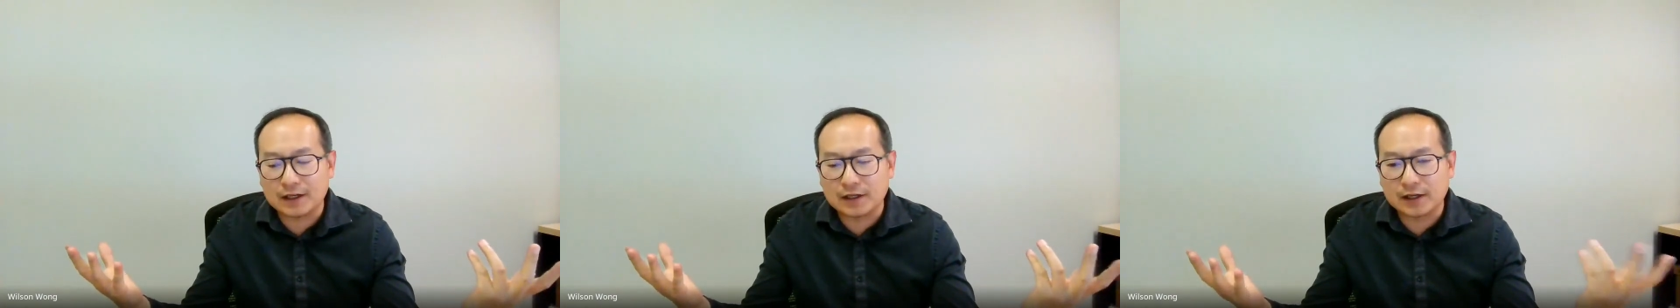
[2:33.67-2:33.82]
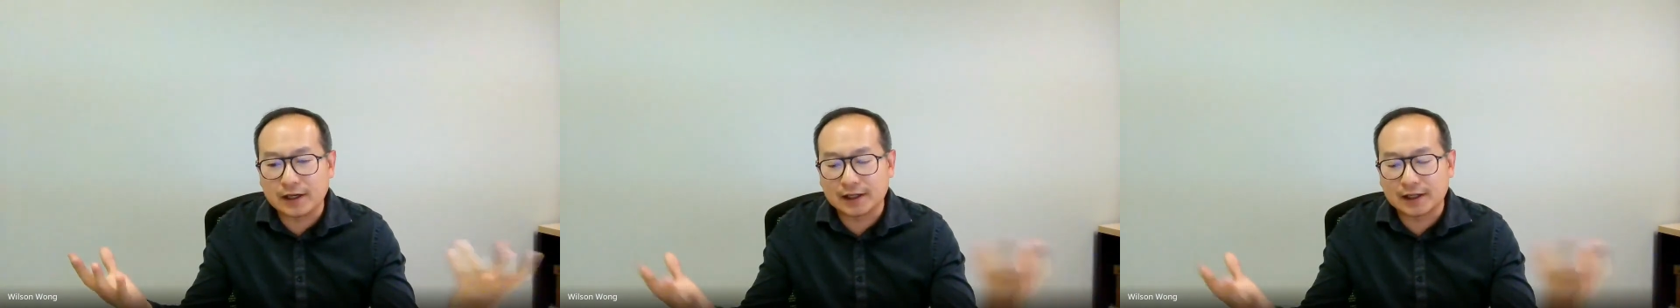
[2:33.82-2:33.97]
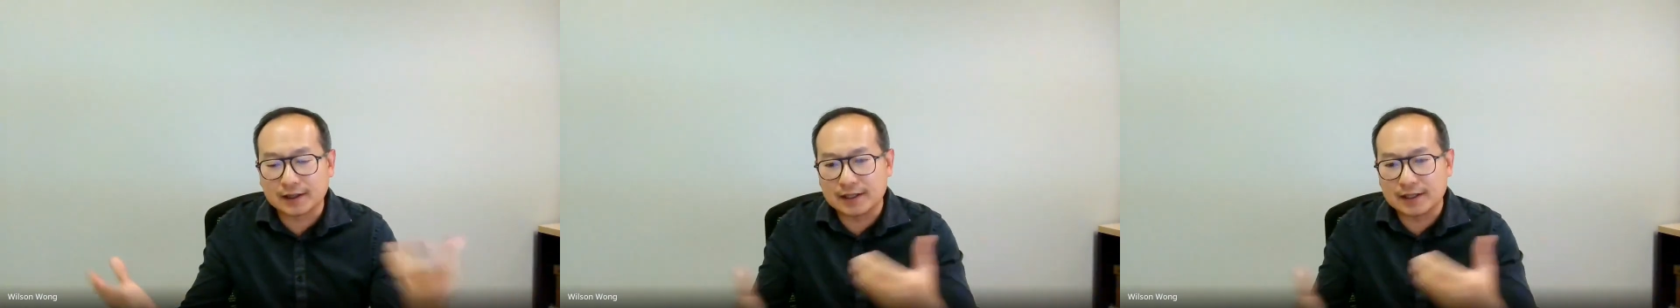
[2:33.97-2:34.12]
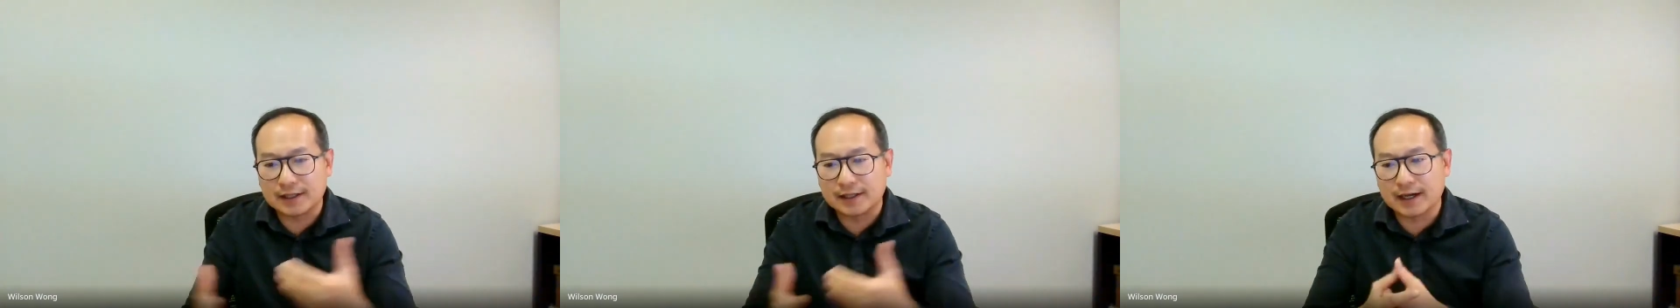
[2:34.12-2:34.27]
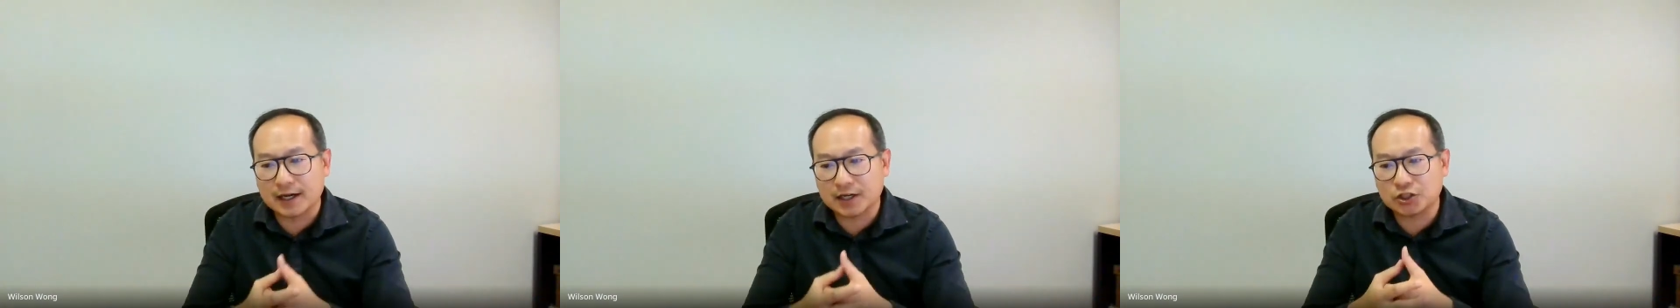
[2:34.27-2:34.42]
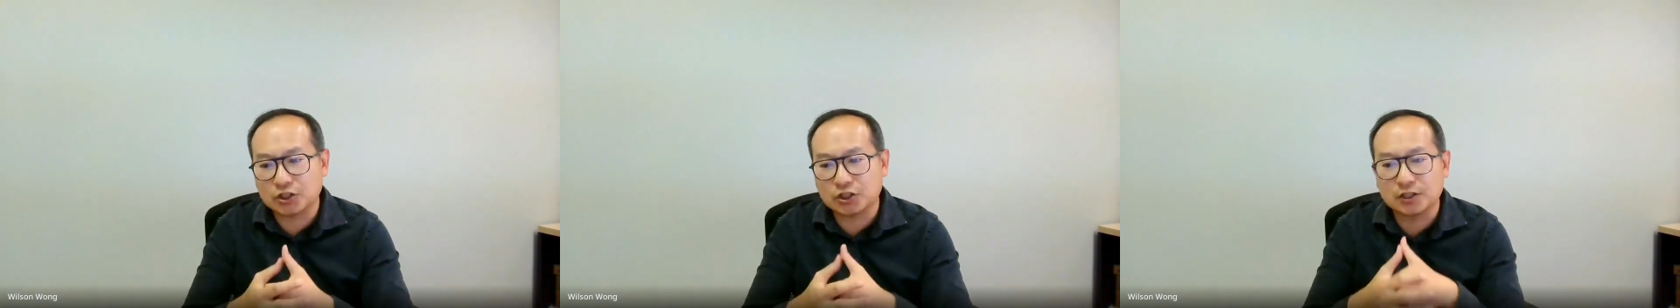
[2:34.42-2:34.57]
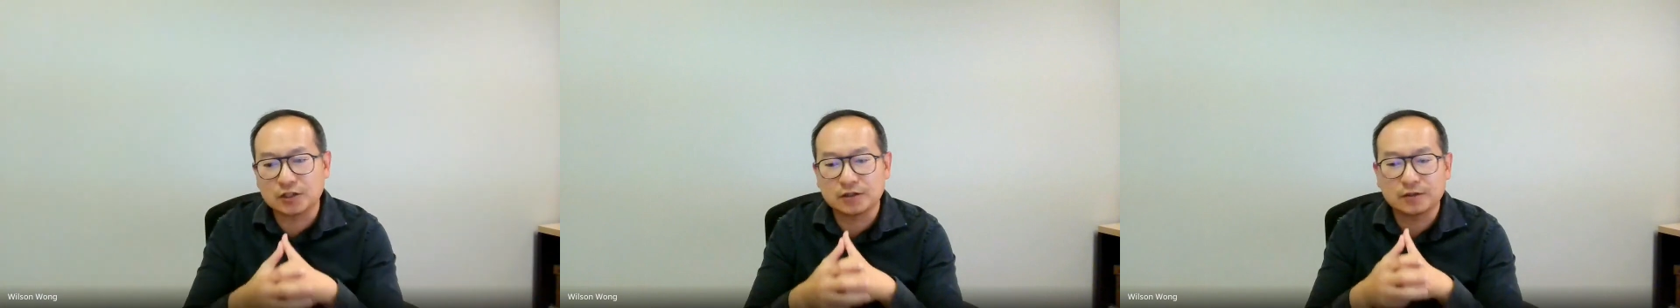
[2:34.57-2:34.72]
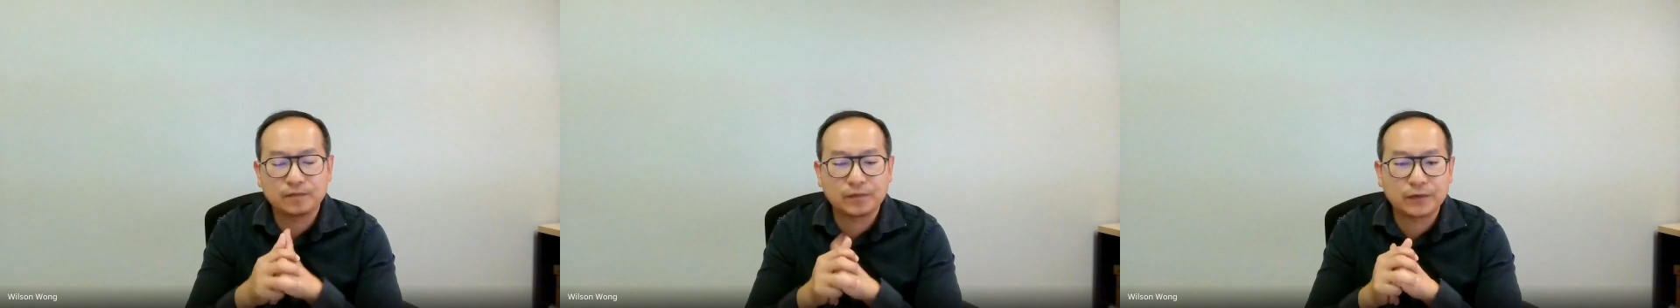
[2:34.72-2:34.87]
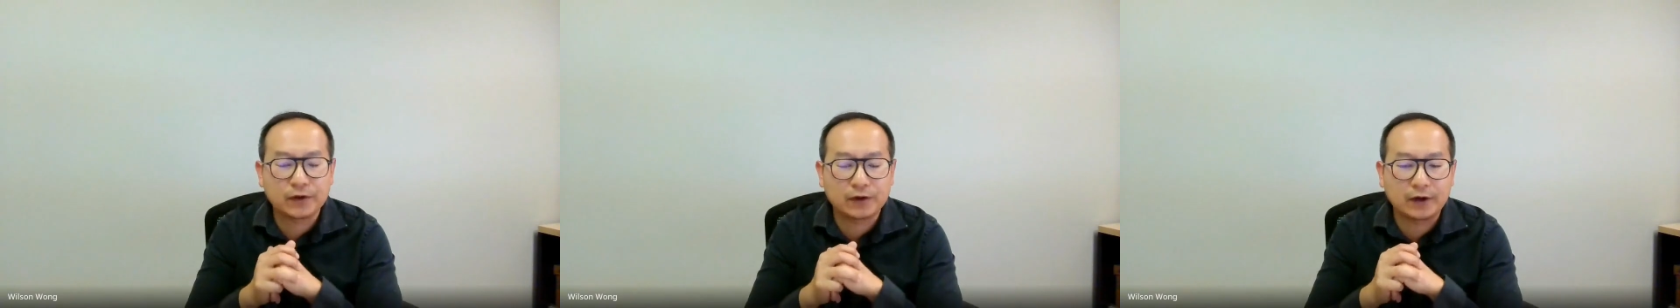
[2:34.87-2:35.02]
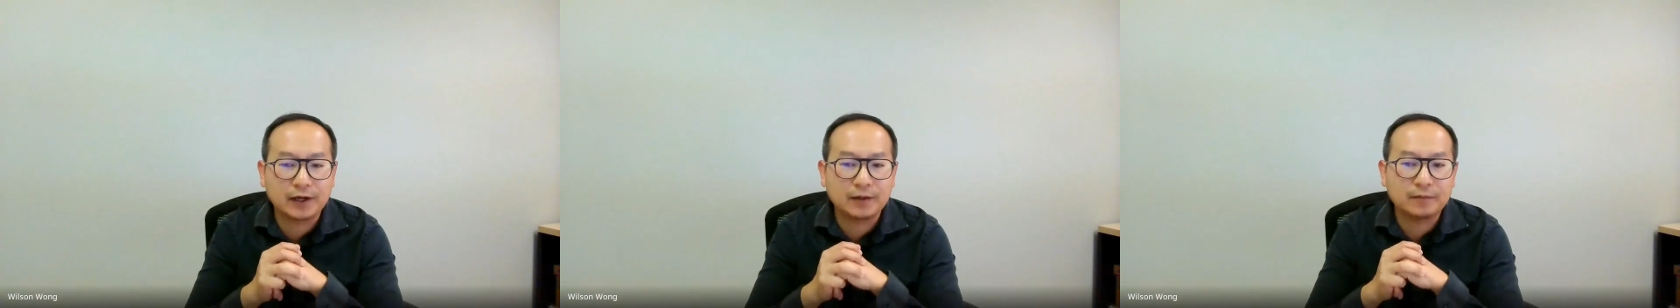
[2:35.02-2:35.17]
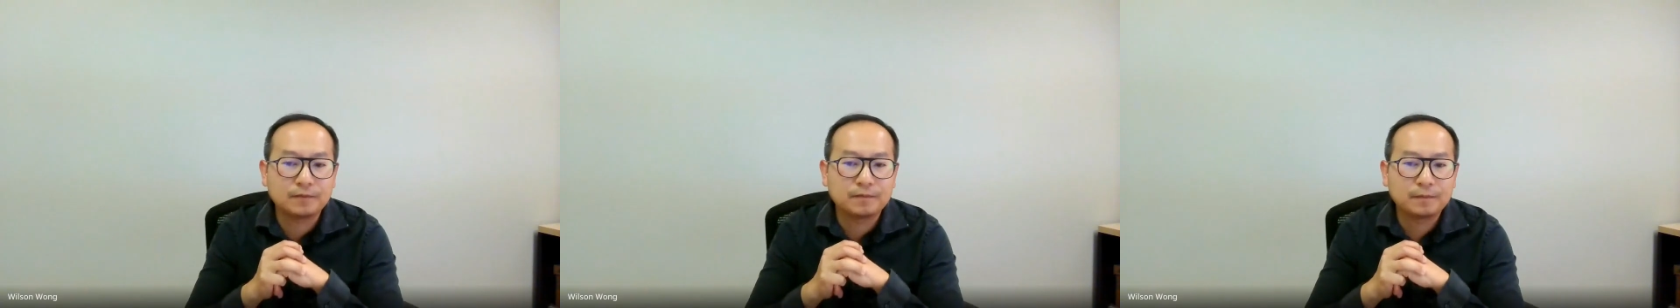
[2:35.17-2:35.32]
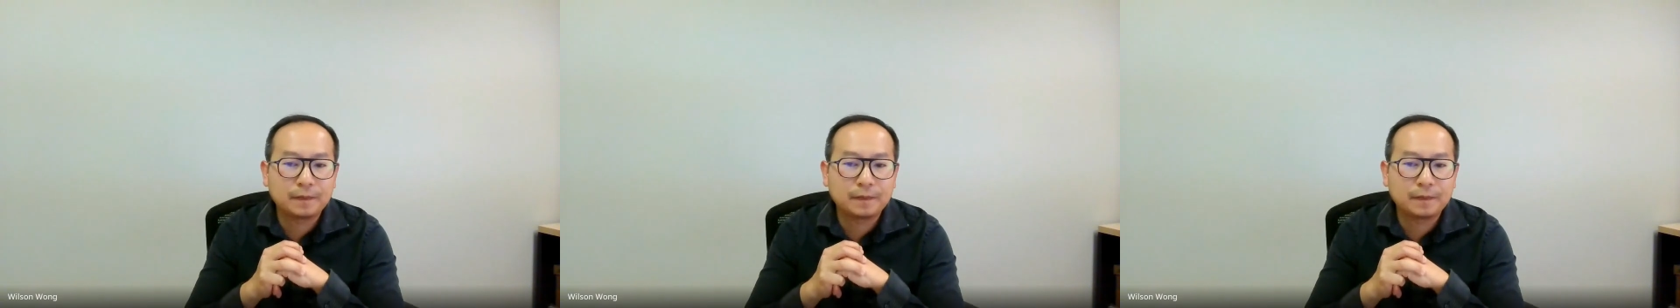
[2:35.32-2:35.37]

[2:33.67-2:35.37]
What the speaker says: You got the deduction, right?